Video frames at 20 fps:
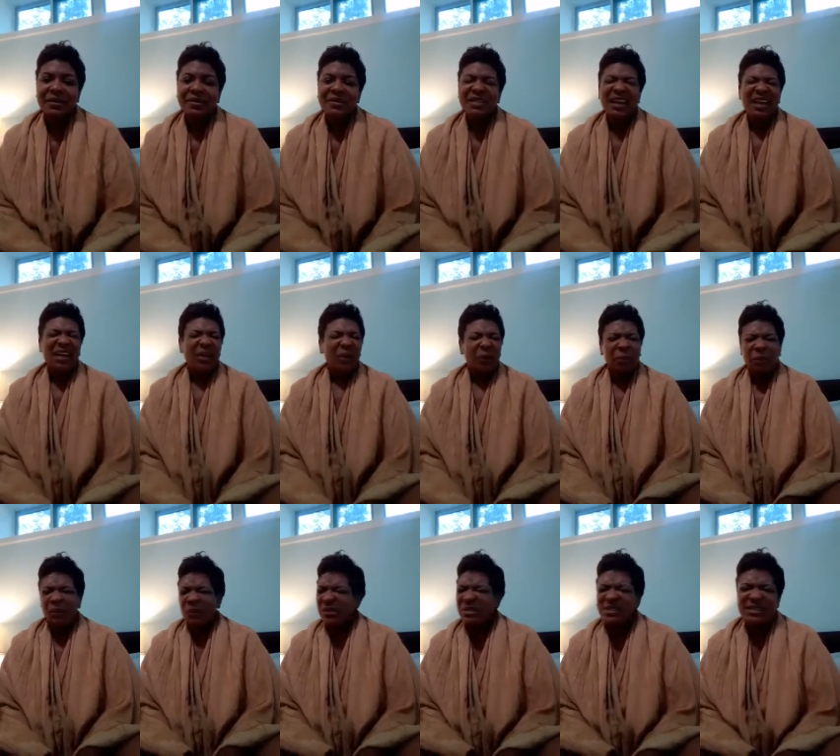to help
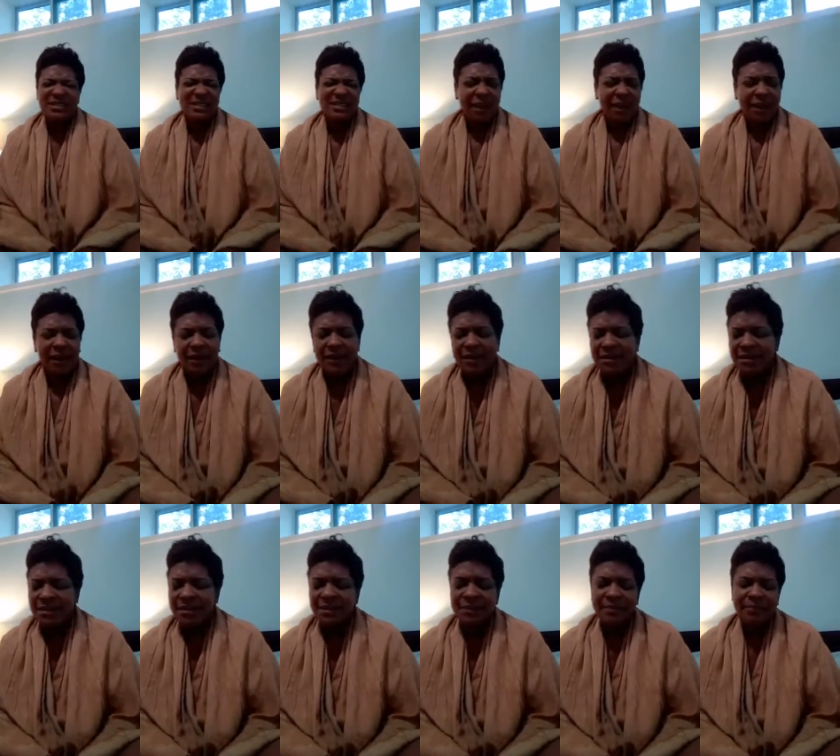you to
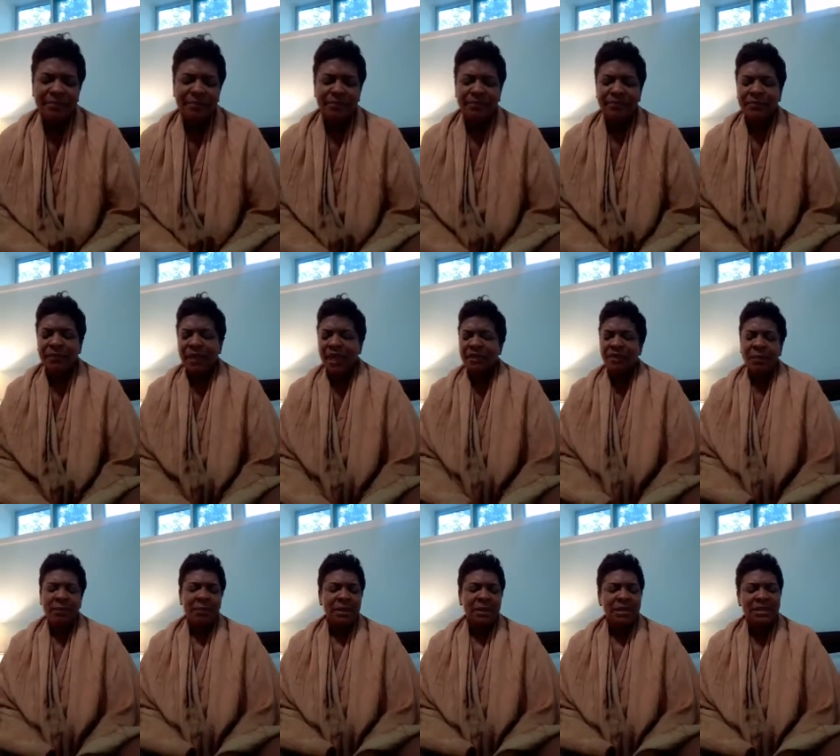stand in
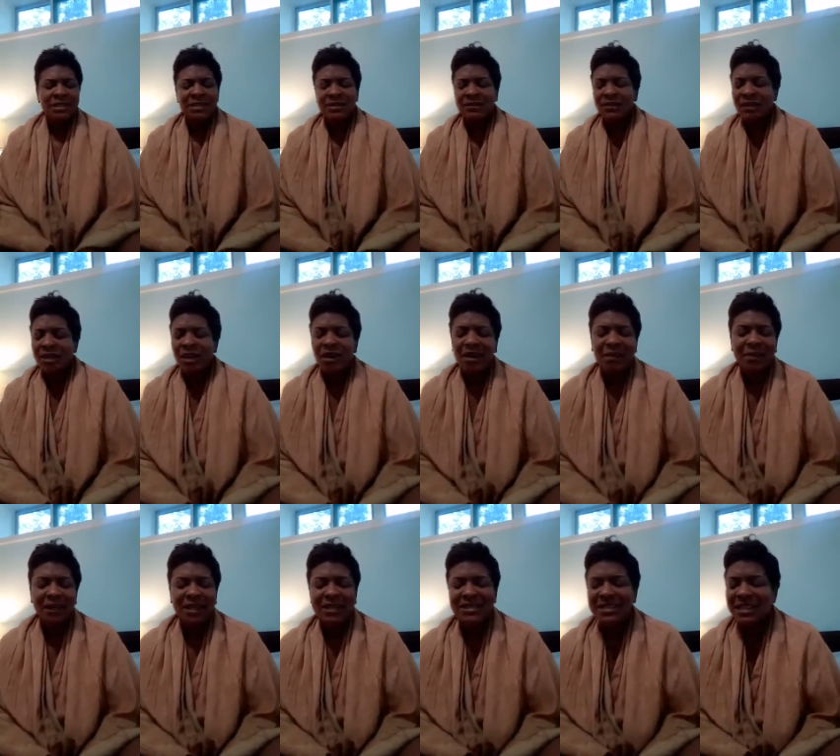the midst of it all,
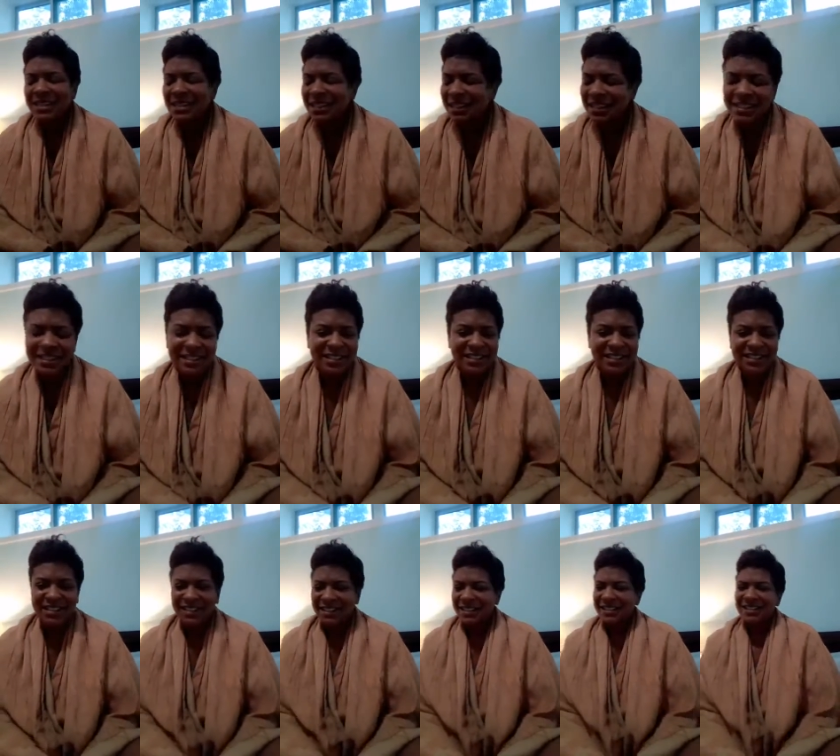because
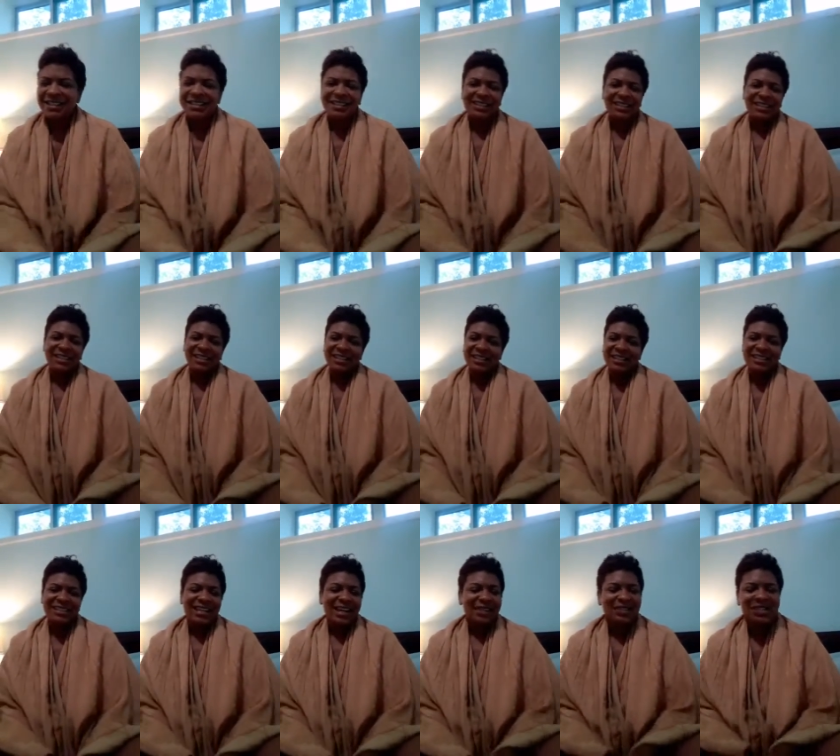this
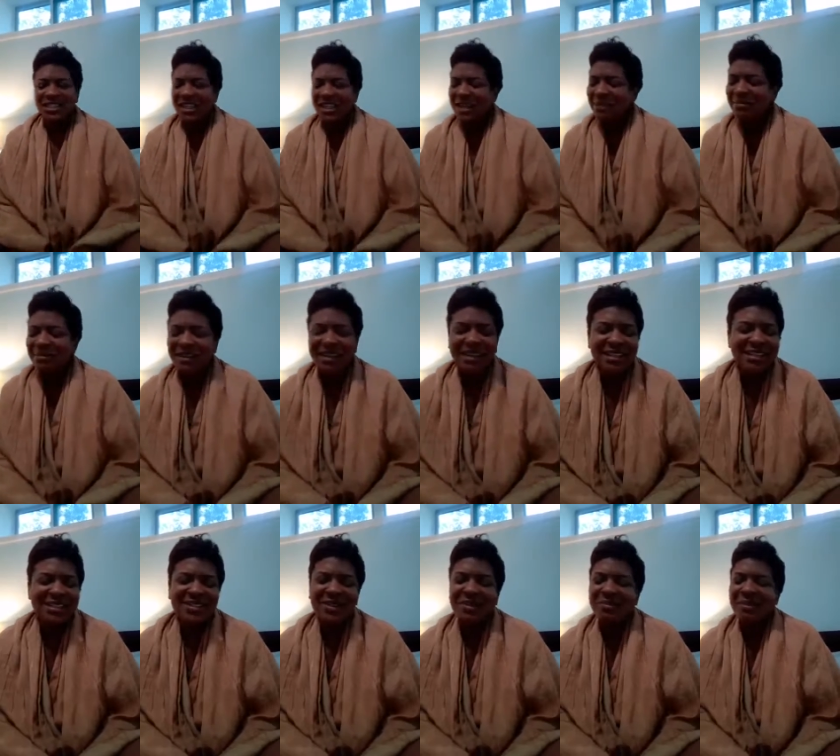is how
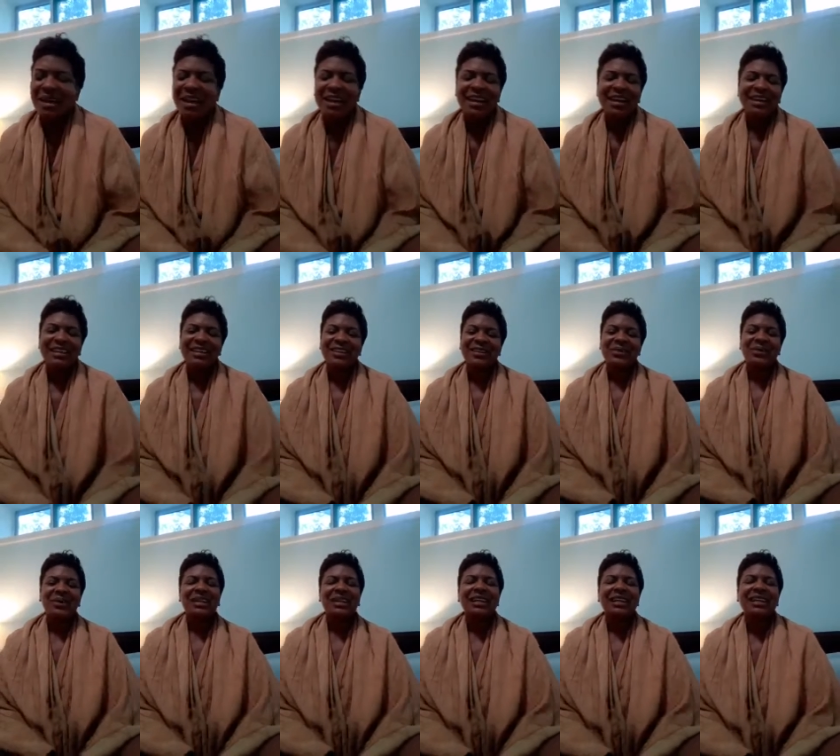champions are made.
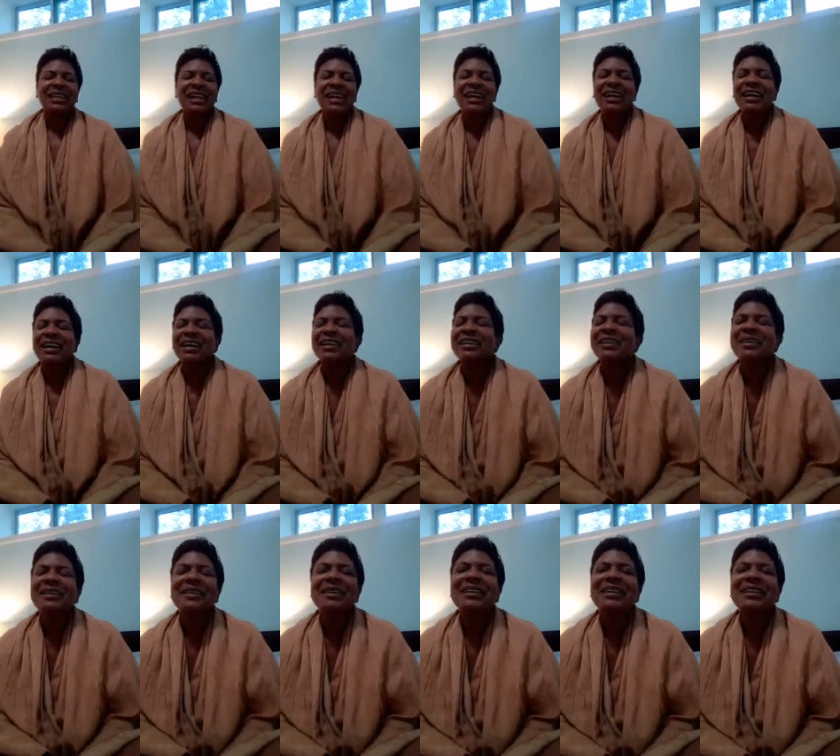Glory to God.